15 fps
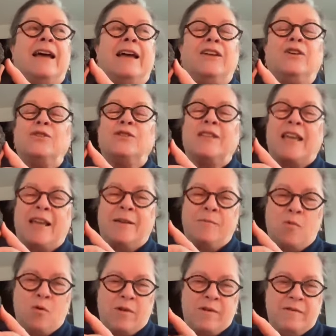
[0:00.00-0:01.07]
You'll see
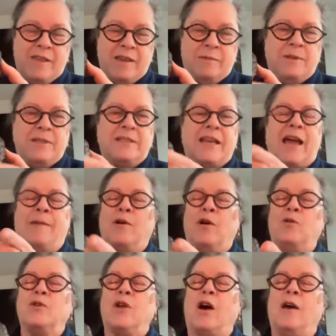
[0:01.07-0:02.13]
more of them as time
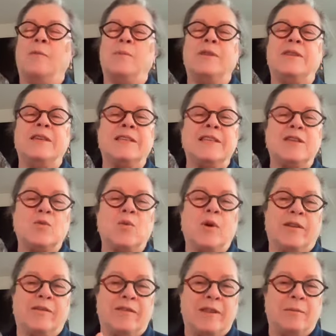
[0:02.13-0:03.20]
goes on, but this is
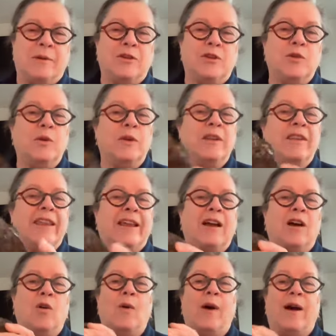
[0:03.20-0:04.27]
one of them. And you wouldn't think,
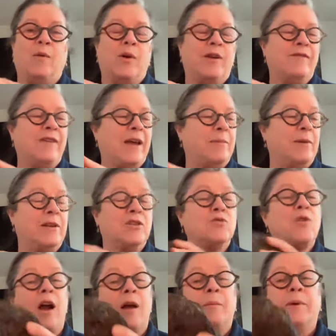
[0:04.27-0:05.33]
"Oh, wow, what a fabulous
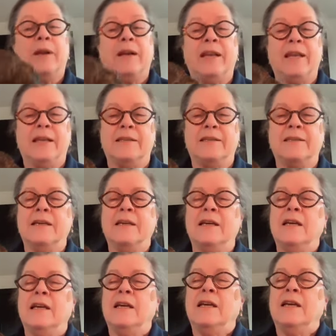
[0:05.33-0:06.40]
rock," but it is.
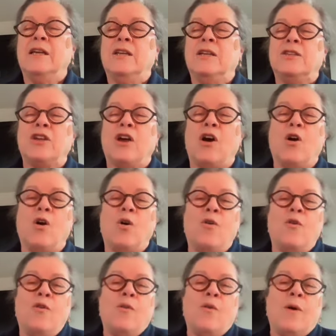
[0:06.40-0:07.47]

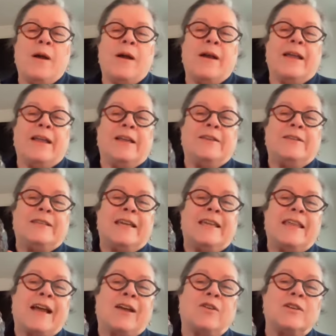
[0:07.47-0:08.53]
So you see
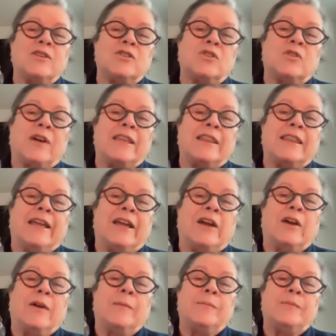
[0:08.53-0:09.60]
that crystal right
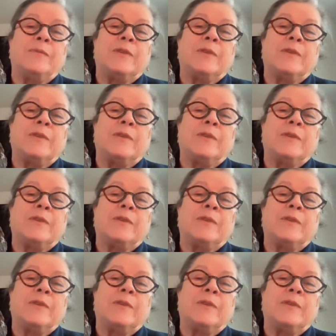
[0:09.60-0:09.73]
there?